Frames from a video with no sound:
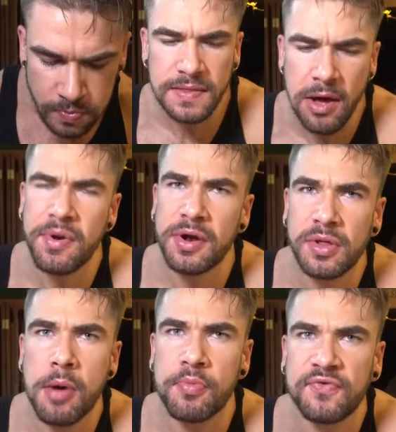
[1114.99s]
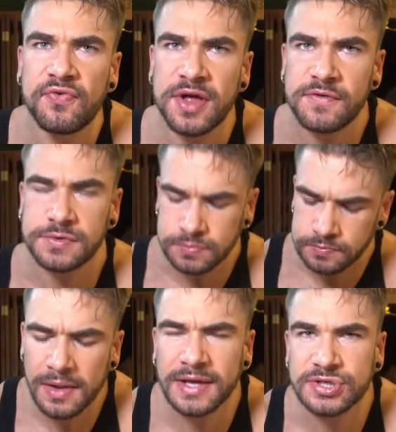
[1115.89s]
now got a lot more flavor,
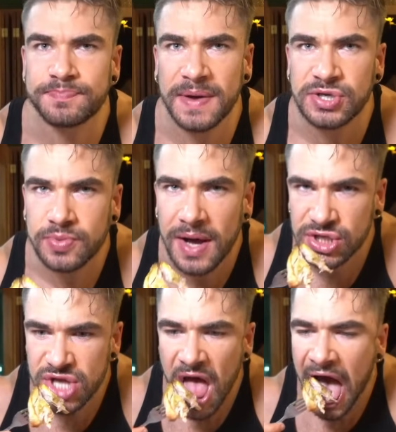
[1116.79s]
like spice-wise.